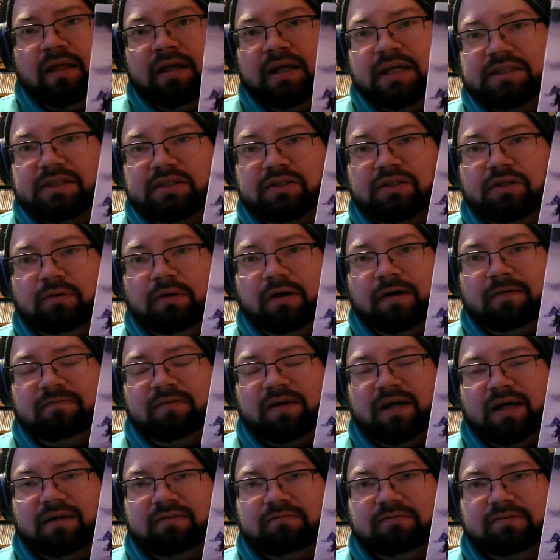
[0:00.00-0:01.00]
it's a 2 out of
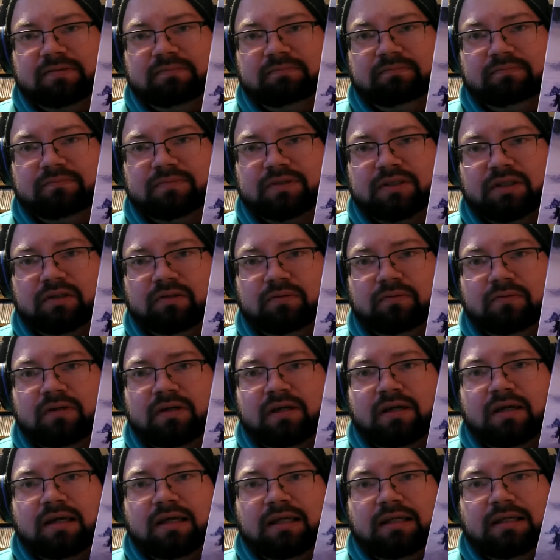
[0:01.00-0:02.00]
5. So,
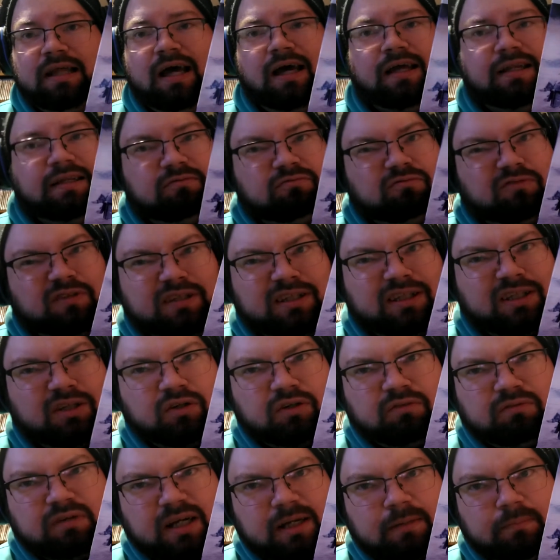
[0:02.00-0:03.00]
not really going
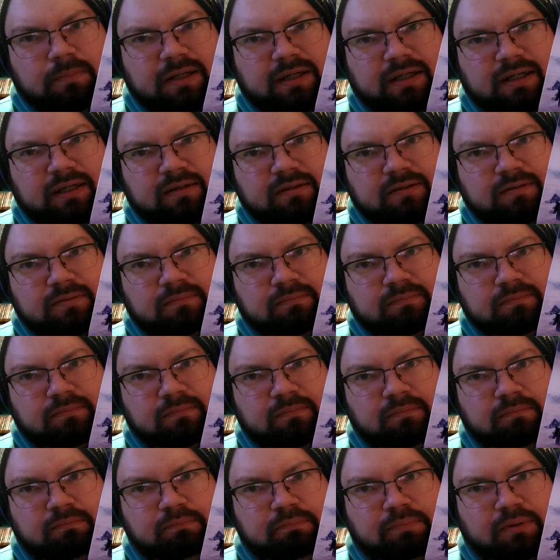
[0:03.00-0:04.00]
to recommend it.
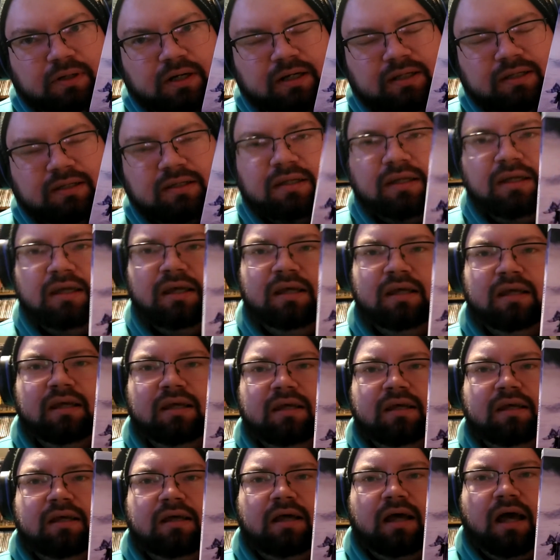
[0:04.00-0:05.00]
But
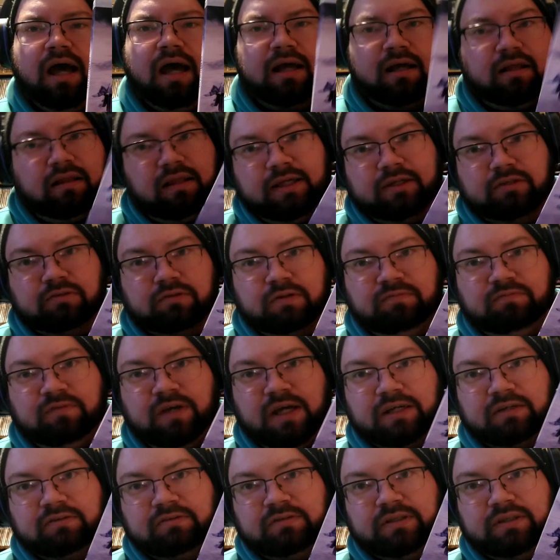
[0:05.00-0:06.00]
I collect Scream
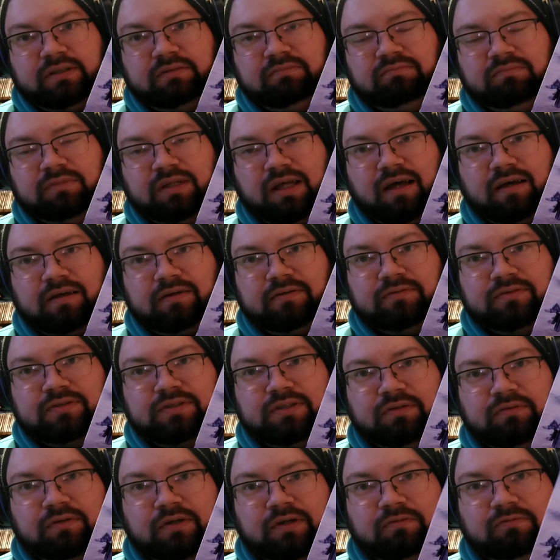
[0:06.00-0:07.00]
Factory titles,
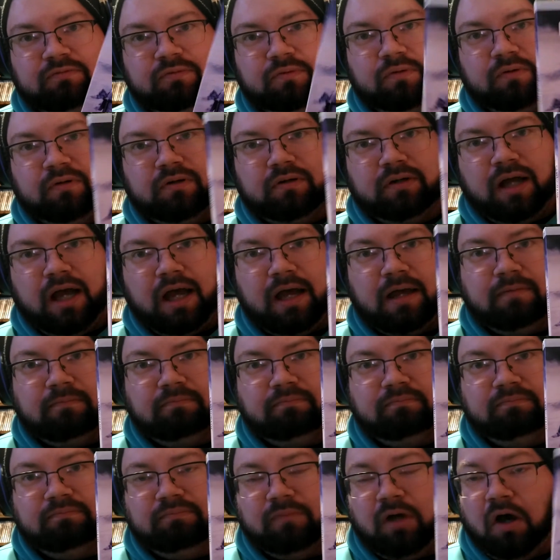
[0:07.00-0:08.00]
so therefore I'm
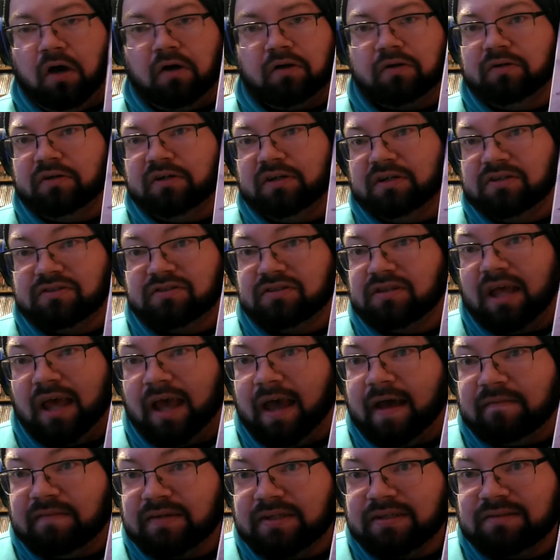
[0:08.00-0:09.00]
honored just to
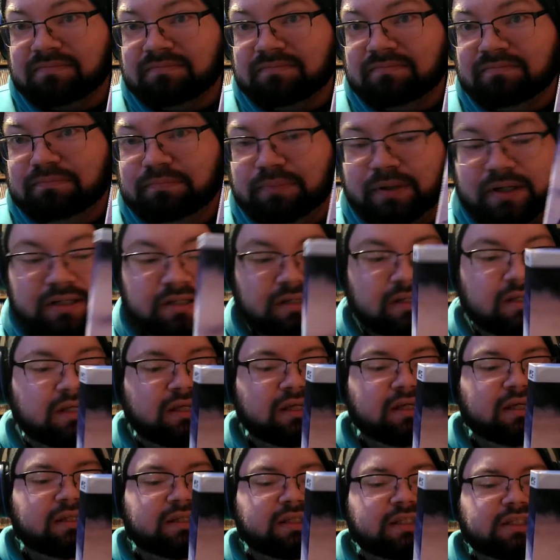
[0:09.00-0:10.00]
have it. But
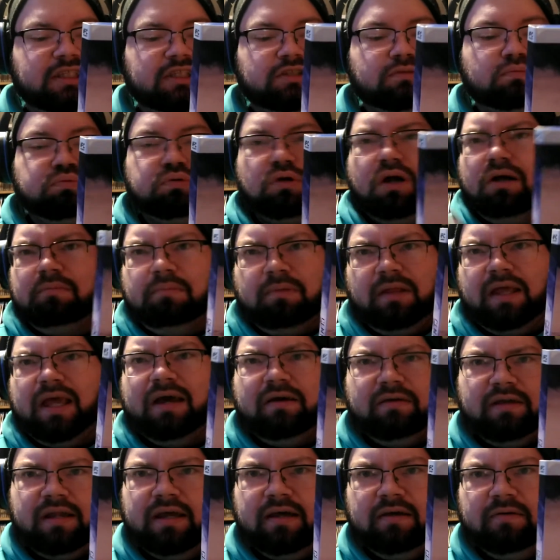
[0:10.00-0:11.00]
this is probably
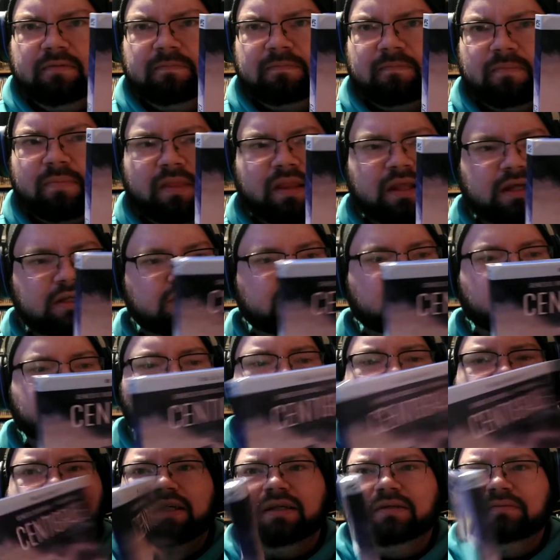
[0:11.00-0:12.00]
out now. It's
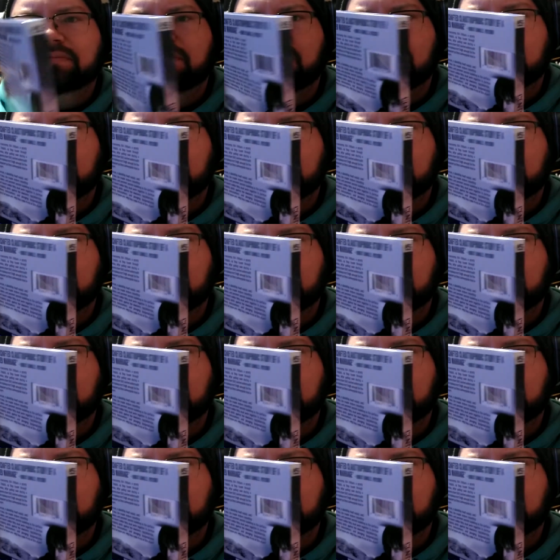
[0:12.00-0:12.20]
unrated.